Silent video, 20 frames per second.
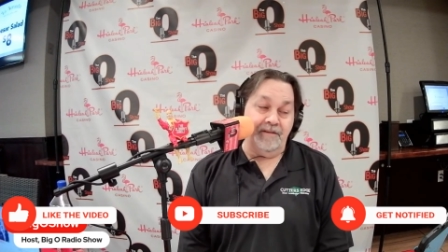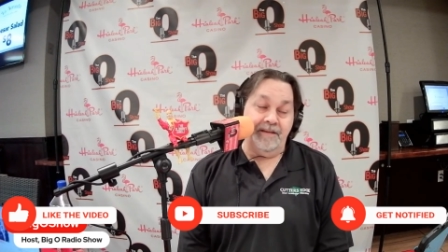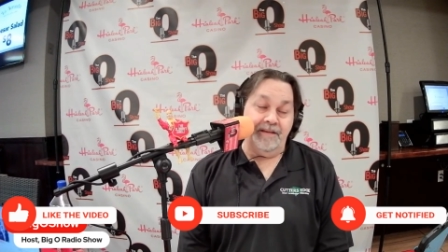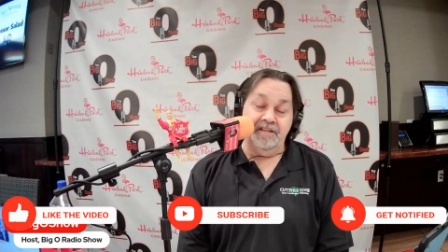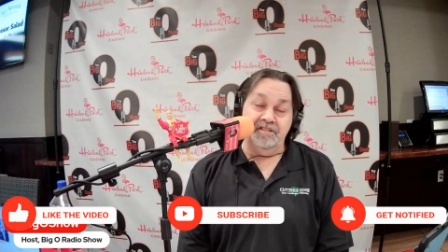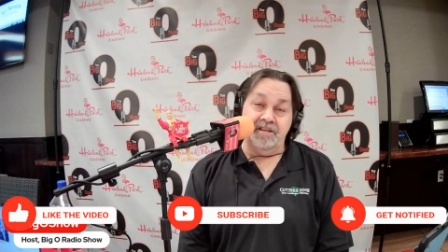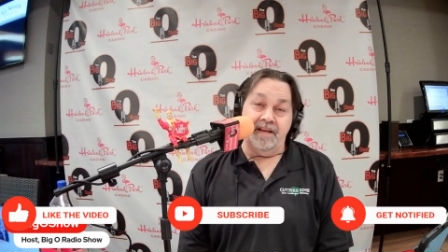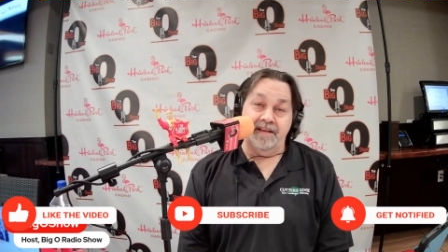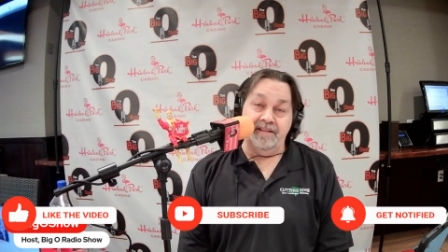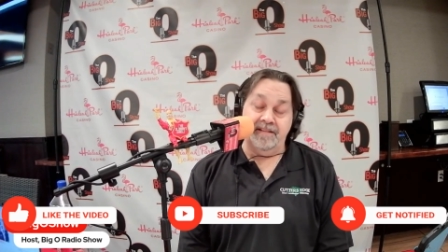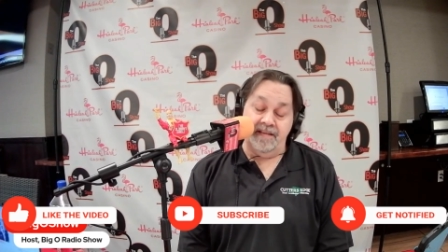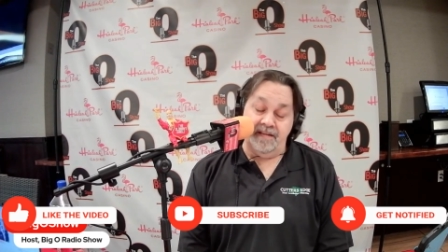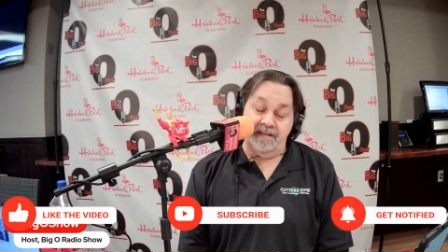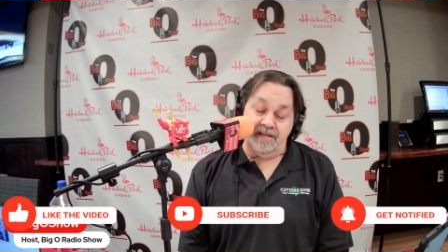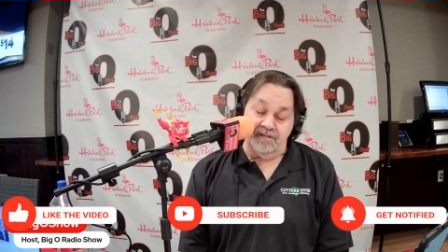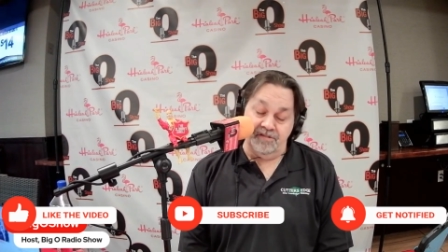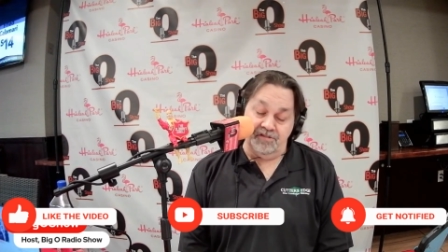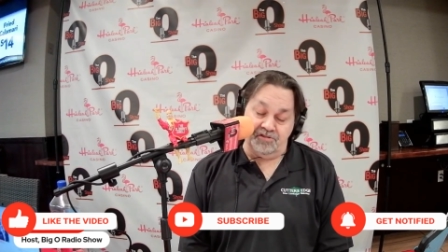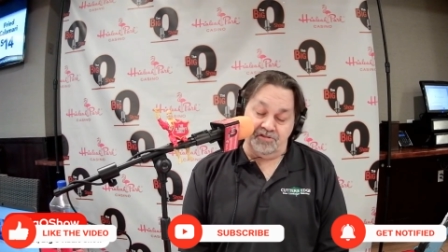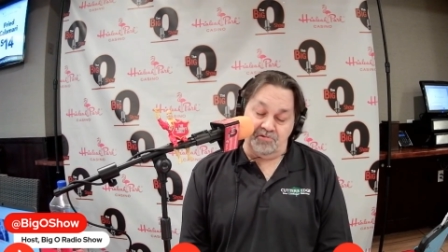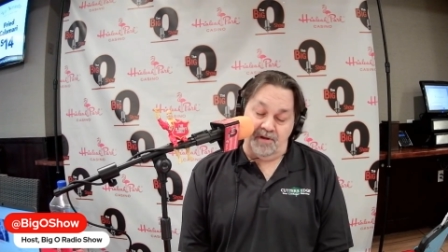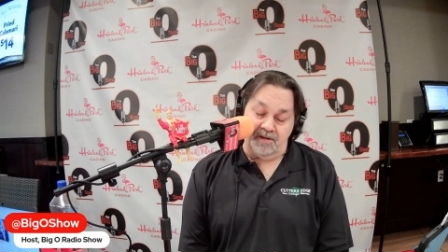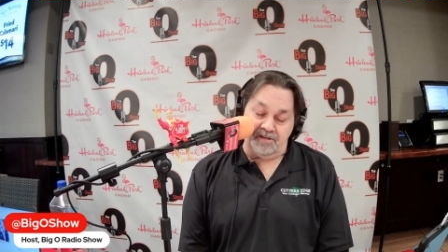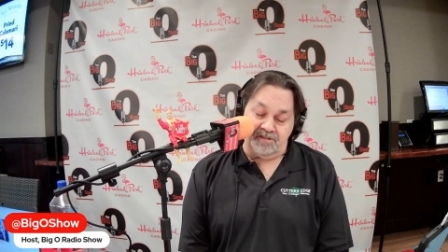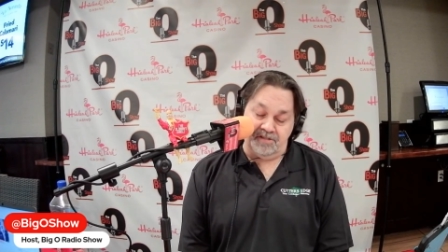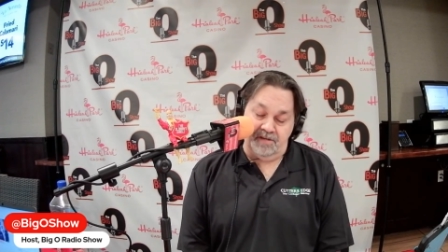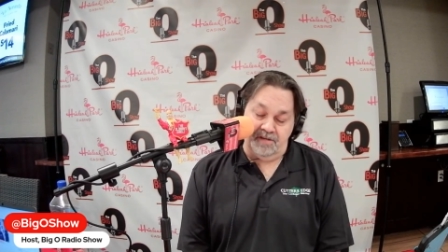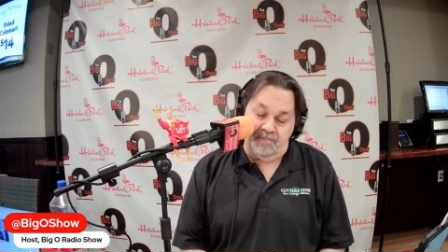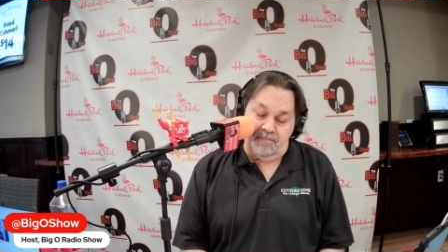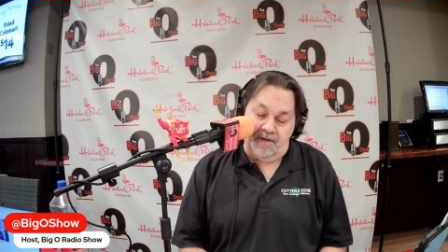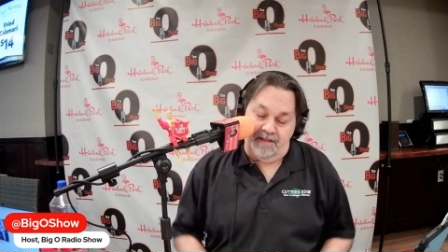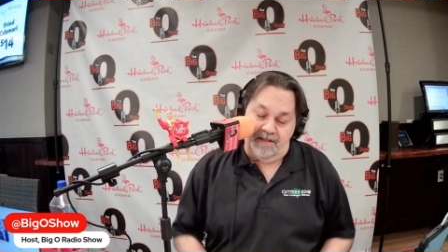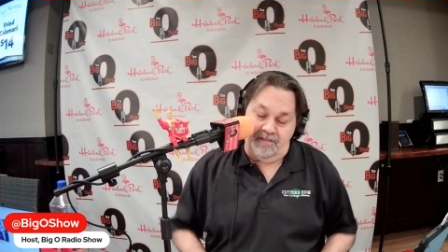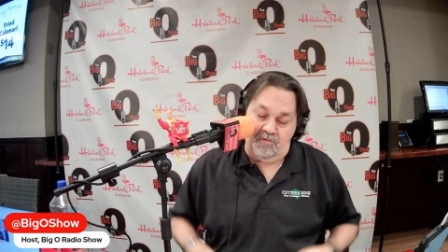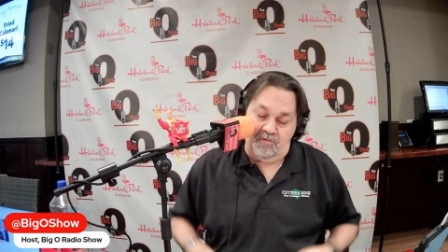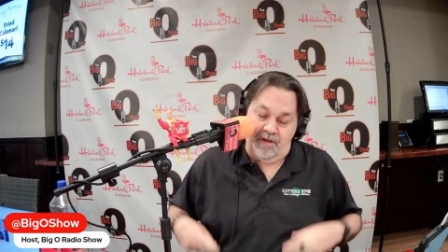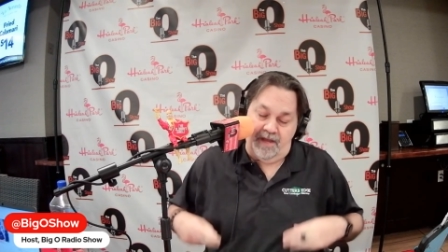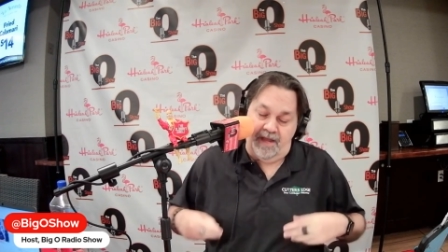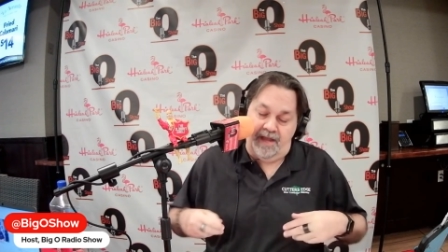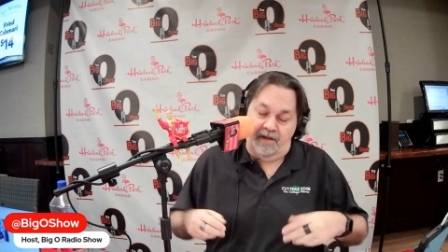EJD Construction, by the
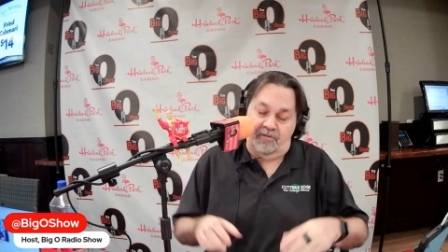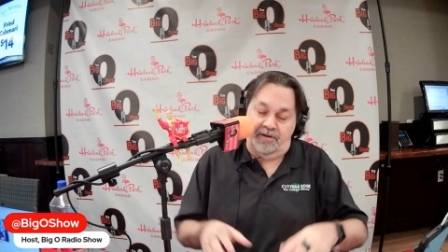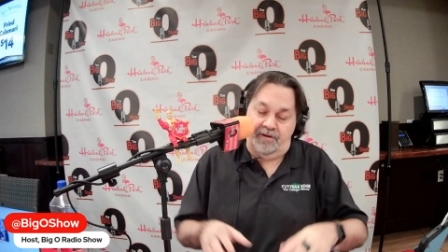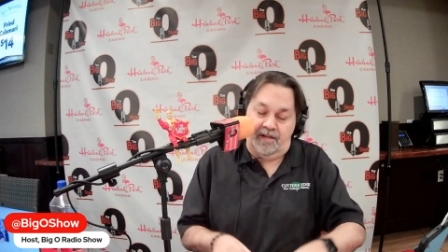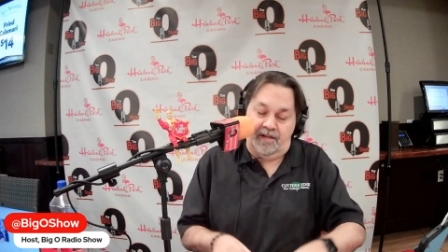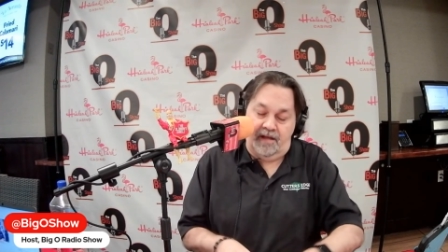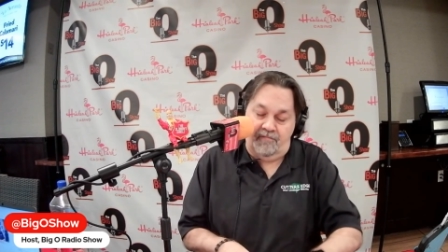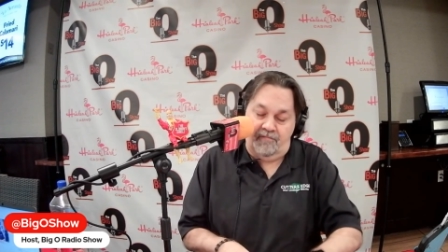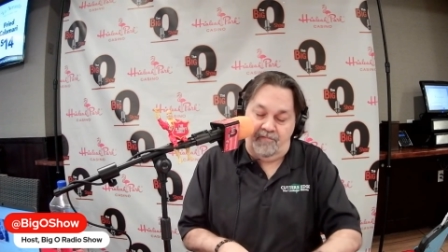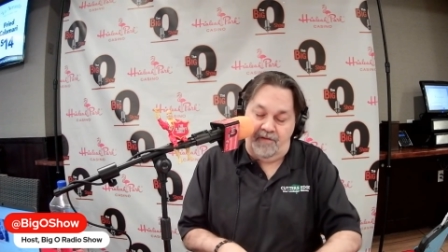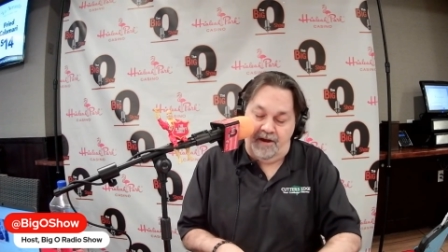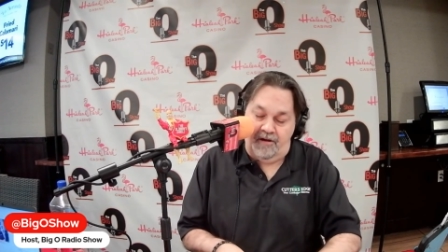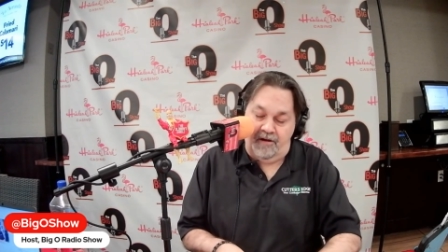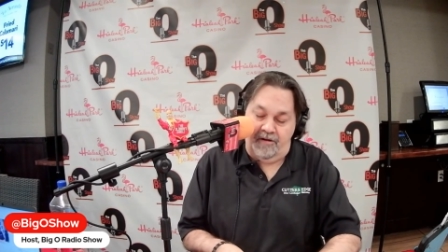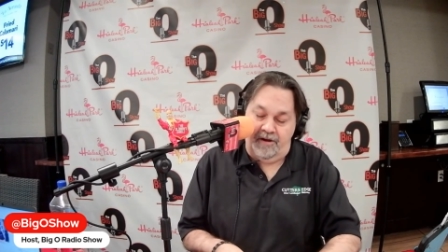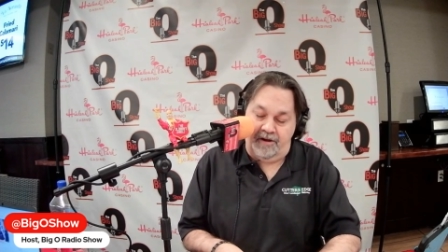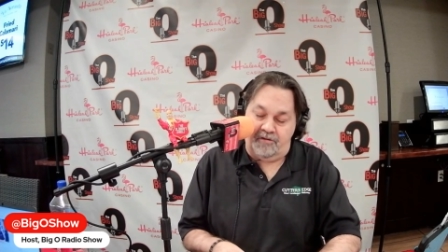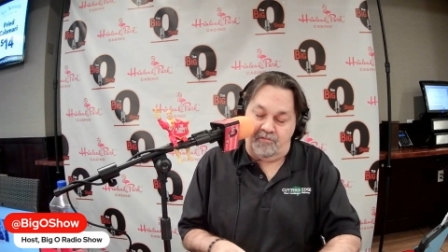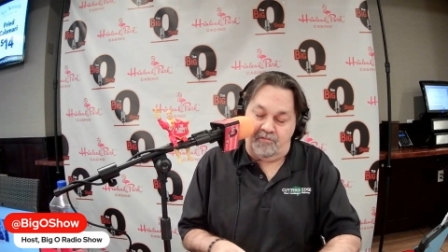way, we love Eric.